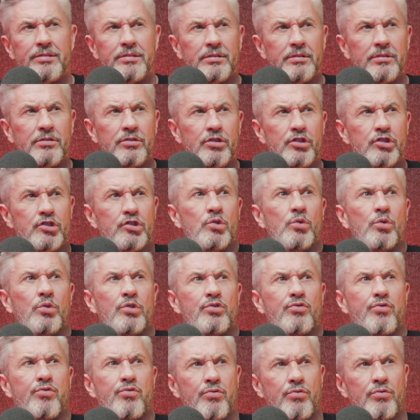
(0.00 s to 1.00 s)
she's
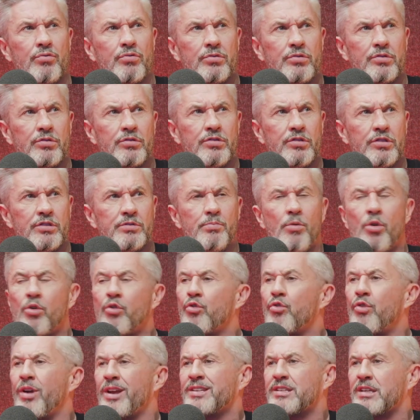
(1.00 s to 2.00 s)
more
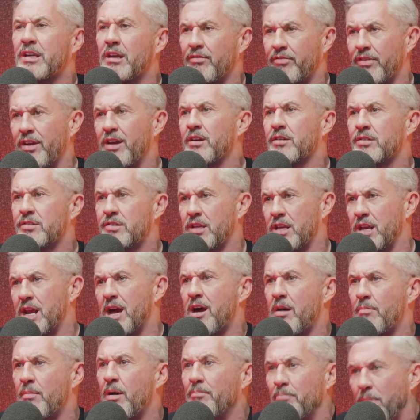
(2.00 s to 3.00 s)
risk averse than
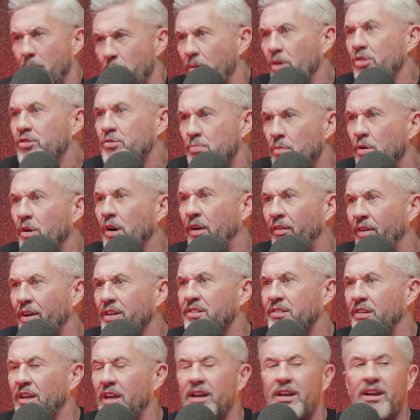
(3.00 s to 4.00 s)
I am. I'm much more a
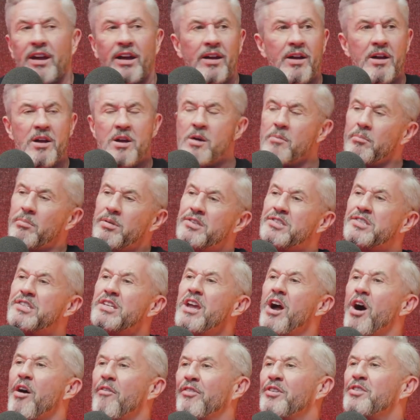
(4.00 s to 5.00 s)
risk taker. Yeah. But see,
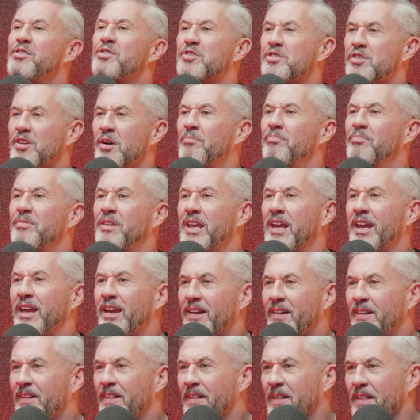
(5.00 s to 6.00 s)
having somebody
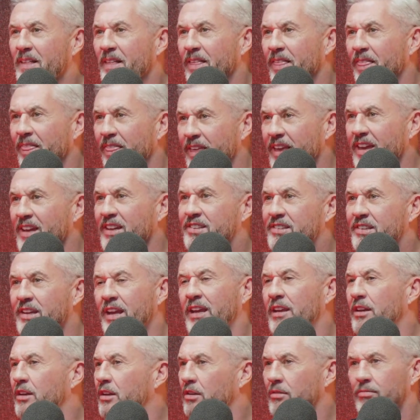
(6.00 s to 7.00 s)
there
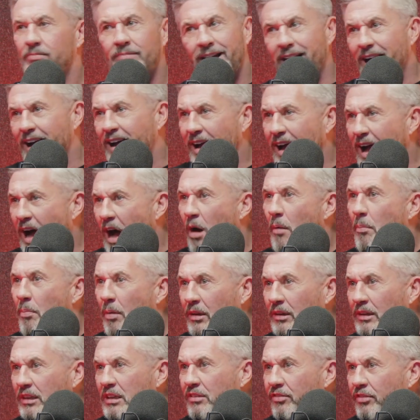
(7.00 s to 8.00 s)
saying, I
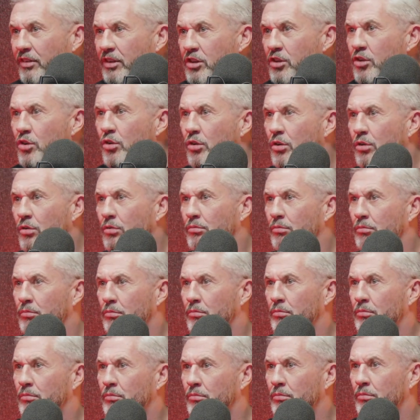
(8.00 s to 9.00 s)
believe in you.
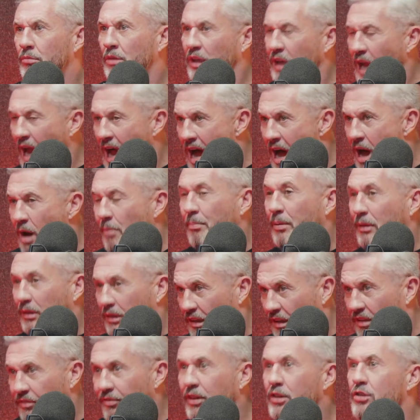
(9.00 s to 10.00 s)
Yeah. Like, I
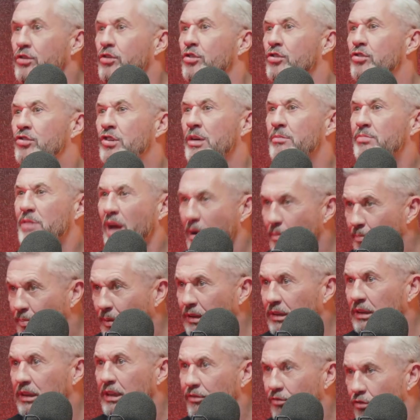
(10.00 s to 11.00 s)
believe in you, James. I
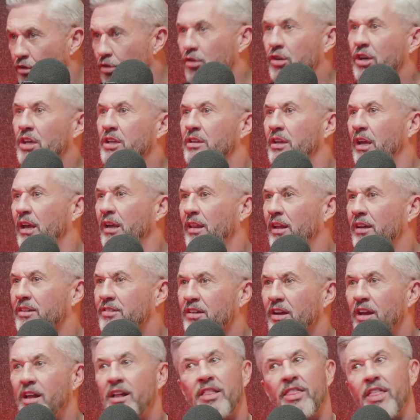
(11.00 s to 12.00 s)
believe you can do this.
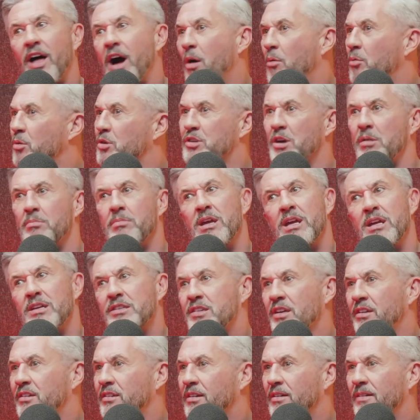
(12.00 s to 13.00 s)
That was
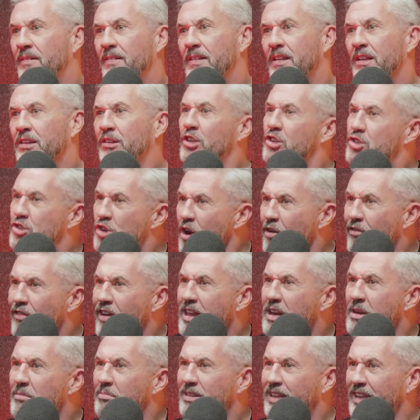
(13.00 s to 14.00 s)
amazing. Did you have
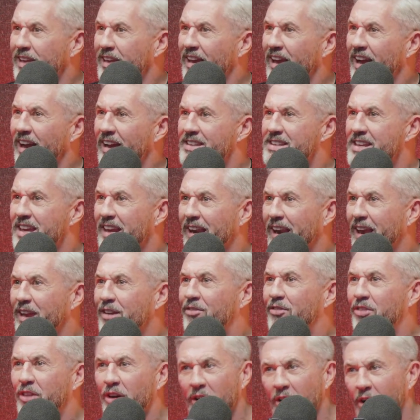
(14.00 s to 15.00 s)
anybody in your
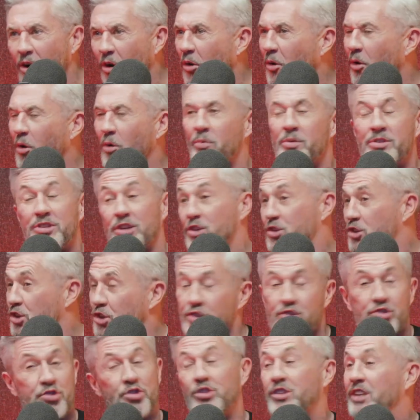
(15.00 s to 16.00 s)
life that, or was it
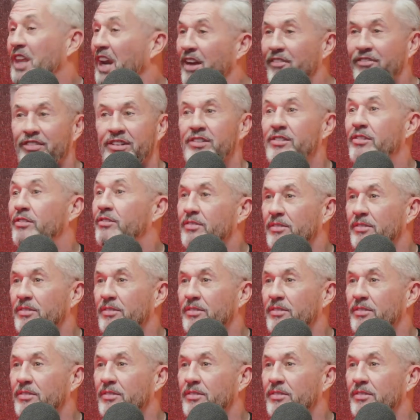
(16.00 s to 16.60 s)
just you driven?